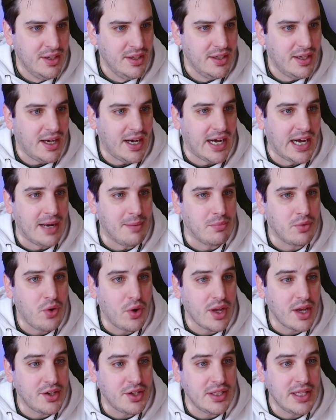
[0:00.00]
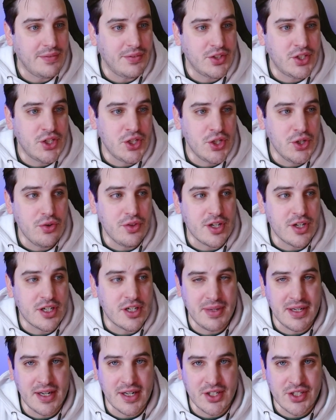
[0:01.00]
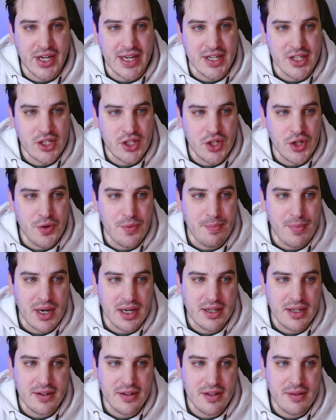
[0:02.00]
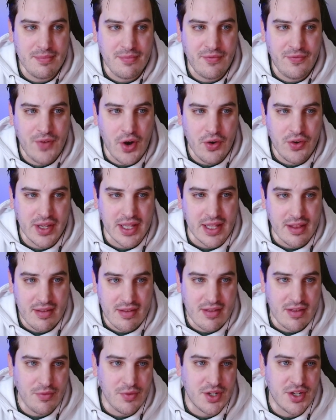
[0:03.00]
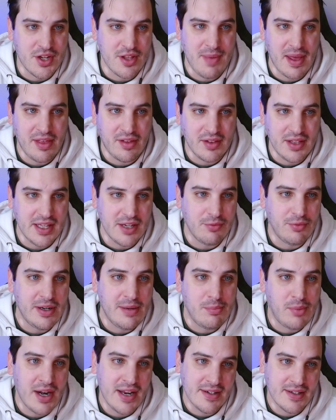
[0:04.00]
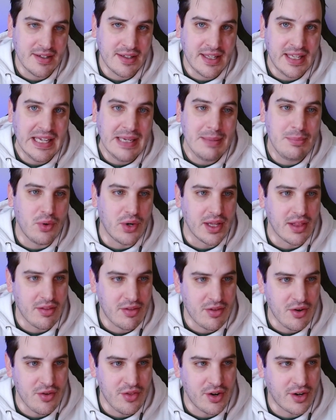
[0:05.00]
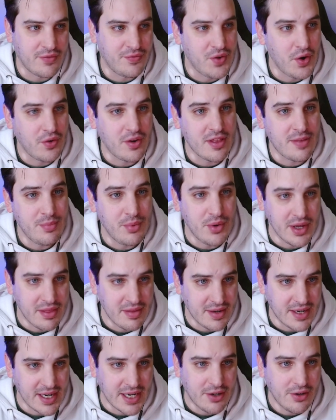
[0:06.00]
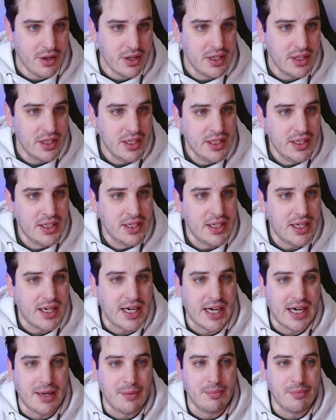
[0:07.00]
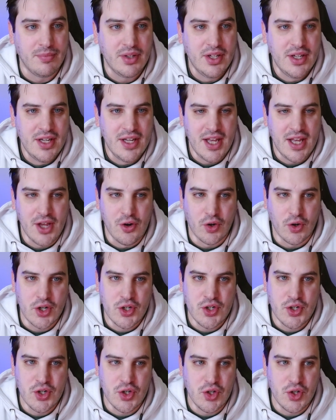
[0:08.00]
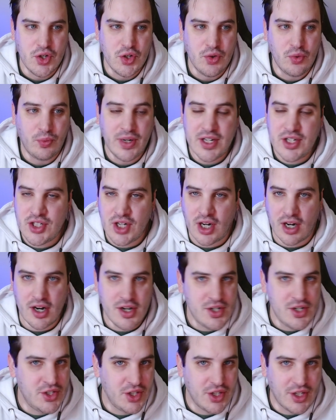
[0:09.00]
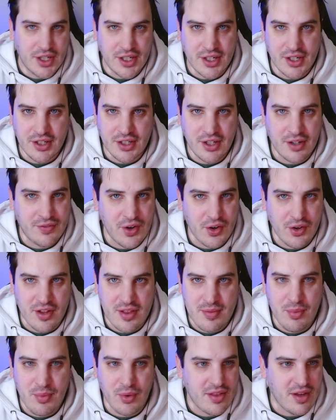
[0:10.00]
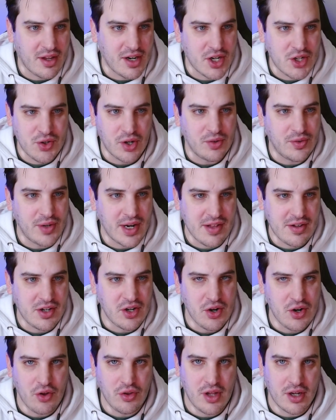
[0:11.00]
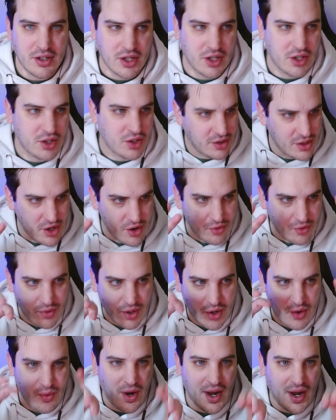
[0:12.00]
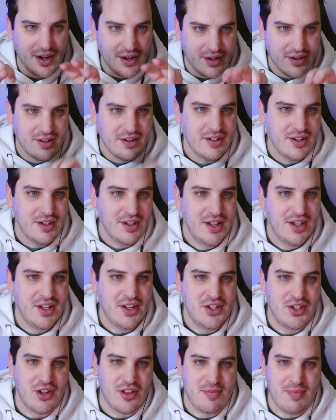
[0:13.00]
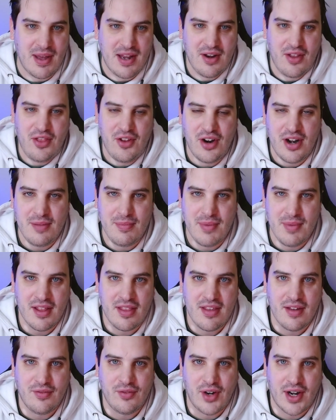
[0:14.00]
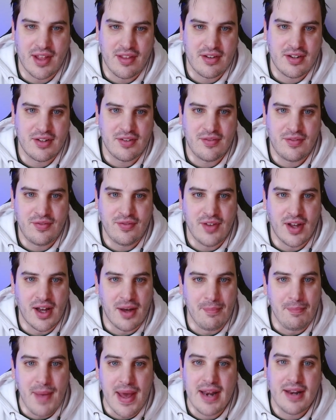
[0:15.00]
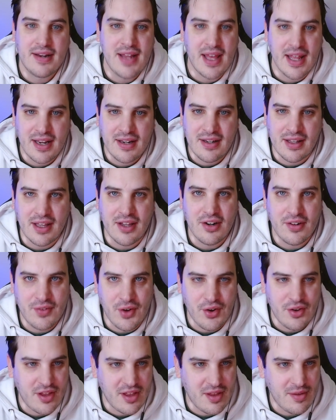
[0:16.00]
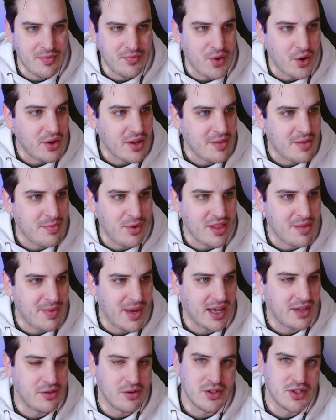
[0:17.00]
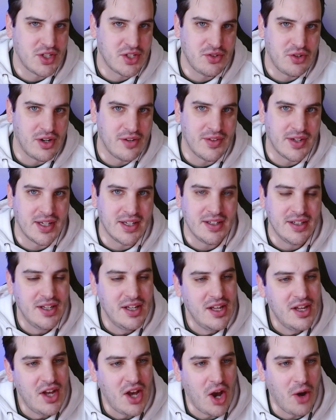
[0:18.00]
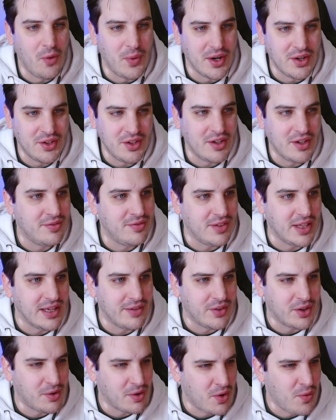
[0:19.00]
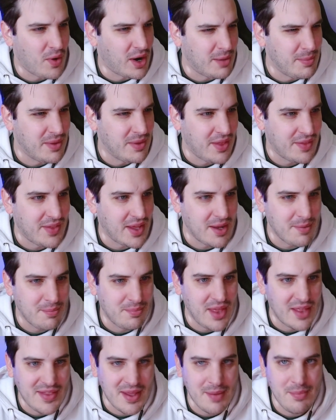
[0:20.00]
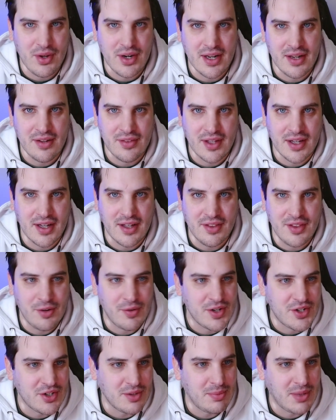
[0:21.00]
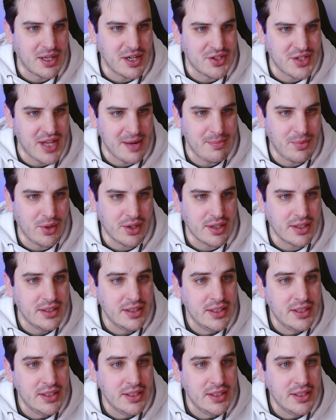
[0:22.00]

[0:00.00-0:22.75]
Going on to level 2, there's been a change to monk focus, which is basically rebranded key points. So they're focus points now. In order to recharge your focus points on a short rest, you're no longer required to spend 30 minutes of rest meditating to get your focus points back. There's just sort of a weird little flavor requirement that they put in the original player's handbook.